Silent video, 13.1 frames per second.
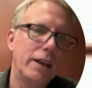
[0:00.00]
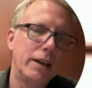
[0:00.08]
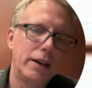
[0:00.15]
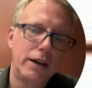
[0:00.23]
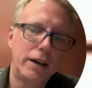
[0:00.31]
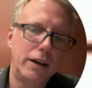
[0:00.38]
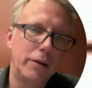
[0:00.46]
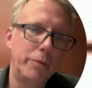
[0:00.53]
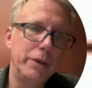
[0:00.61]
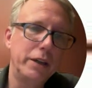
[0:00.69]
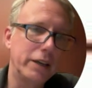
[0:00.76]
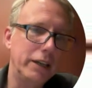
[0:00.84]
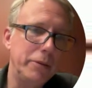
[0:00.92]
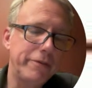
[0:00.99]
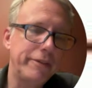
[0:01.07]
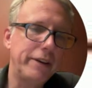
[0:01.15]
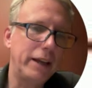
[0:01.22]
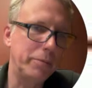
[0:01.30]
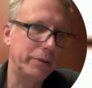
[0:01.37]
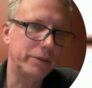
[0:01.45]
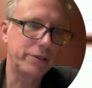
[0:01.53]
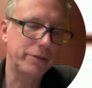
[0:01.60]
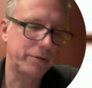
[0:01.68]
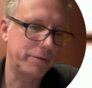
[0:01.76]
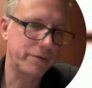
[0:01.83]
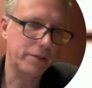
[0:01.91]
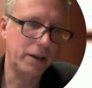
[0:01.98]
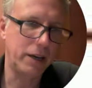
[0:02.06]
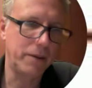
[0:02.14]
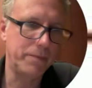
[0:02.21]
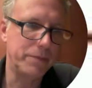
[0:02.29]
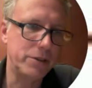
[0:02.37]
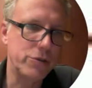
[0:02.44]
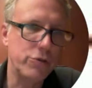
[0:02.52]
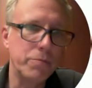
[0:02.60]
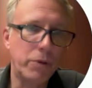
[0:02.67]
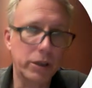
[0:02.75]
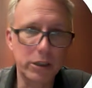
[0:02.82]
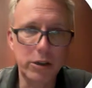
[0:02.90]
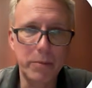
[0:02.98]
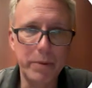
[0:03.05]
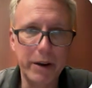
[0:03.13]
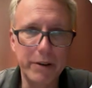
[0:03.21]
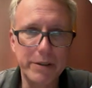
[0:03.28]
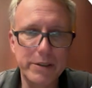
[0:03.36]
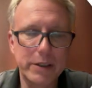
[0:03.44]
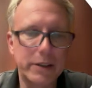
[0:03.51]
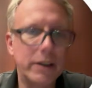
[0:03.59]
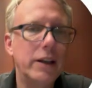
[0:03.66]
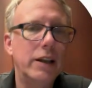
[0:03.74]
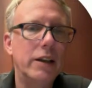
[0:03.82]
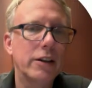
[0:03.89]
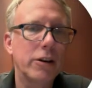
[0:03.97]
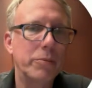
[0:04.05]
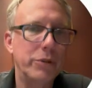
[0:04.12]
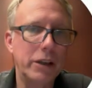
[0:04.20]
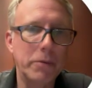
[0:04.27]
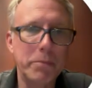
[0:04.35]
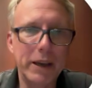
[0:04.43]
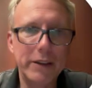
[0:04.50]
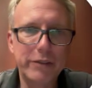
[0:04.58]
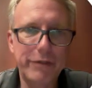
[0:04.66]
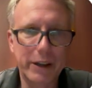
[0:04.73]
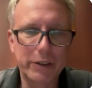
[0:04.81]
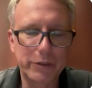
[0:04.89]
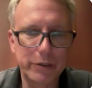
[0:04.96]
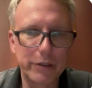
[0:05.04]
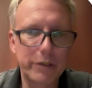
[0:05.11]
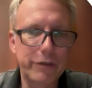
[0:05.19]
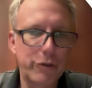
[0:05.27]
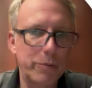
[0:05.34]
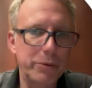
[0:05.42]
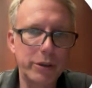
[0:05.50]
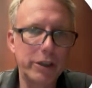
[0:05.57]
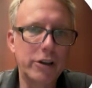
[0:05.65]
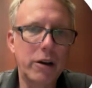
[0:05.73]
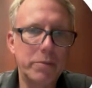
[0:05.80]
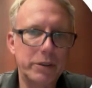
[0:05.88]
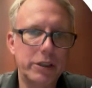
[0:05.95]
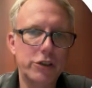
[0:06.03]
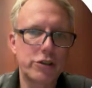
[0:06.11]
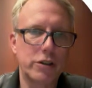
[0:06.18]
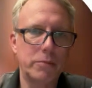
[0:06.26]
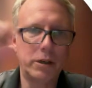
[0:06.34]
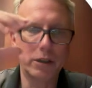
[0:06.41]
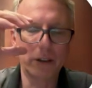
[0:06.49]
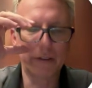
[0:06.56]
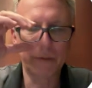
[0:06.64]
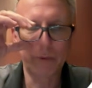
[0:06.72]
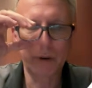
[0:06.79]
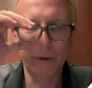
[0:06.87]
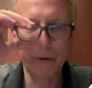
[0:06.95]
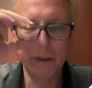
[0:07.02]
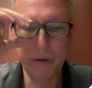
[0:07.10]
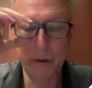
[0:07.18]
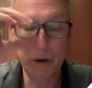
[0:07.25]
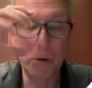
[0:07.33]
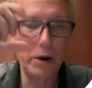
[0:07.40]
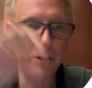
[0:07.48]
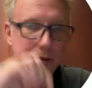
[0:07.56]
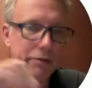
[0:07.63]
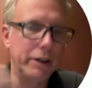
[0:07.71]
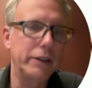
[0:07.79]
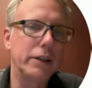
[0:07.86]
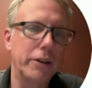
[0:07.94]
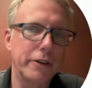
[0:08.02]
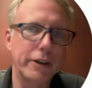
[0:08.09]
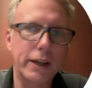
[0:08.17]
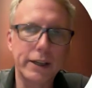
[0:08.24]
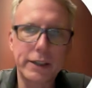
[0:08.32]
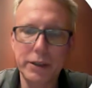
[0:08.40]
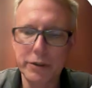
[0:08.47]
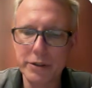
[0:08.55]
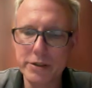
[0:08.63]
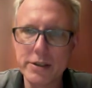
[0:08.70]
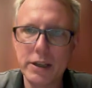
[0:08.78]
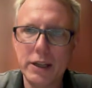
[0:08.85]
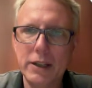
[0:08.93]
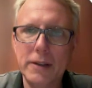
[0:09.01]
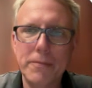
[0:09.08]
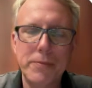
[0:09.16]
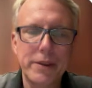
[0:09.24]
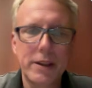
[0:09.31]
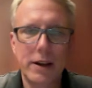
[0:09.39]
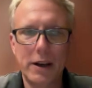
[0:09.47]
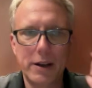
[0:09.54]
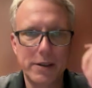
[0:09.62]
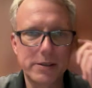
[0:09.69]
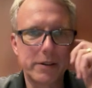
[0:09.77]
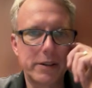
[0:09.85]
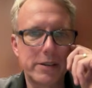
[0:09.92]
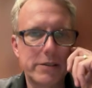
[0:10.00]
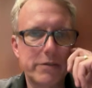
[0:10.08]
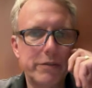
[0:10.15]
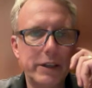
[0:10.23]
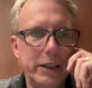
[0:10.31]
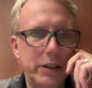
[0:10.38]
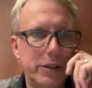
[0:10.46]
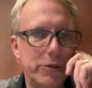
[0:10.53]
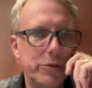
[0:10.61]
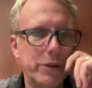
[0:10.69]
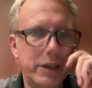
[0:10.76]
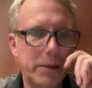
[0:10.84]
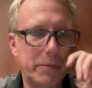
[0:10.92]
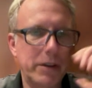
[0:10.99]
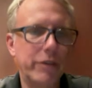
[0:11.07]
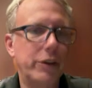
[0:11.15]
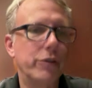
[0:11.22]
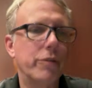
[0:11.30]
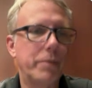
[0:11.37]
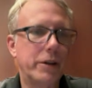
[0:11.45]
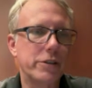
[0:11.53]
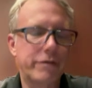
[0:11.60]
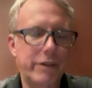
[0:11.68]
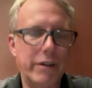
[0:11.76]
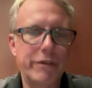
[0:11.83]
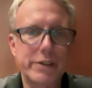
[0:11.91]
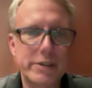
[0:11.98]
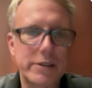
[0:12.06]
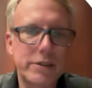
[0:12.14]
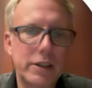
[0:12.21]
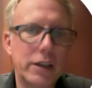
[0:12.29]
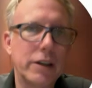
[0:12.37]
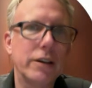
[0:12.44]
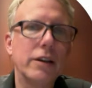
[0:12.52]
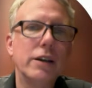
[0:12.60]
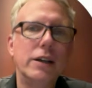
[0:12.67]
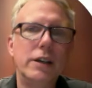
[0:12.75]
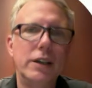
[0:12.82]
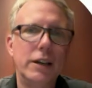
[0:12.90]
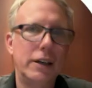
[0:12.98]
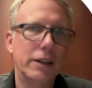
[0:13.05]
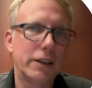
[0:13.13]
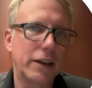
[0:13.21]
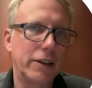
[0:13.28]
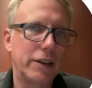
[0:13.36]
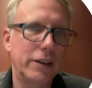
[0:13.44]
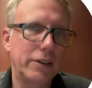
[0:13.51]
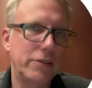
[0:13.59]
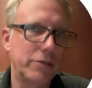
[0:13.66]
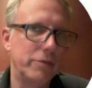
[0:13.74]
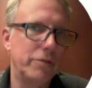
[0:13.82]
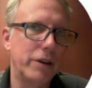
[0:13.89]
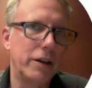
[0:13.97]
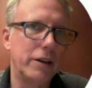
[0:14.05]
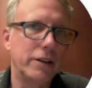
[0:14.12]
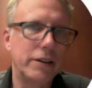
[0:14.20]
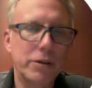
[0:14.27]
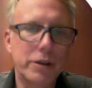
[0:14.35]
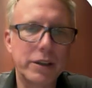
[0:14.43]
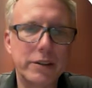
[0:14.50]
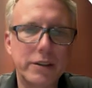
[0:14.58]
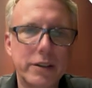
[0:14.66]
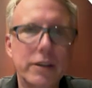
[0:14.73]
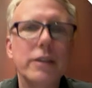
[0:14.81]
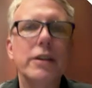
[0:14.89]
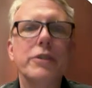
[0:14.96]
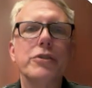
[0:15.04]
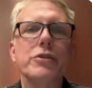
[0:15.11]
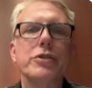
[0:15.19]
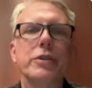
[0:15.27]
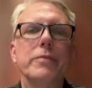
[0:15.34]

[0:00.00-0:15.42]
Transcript: We are even able to do model comparison, computing Bayes factors for purely computational models where we don't know how to write down the likelihoods. So this is really new, and I'm giving you a bunch of references here to look at the literature.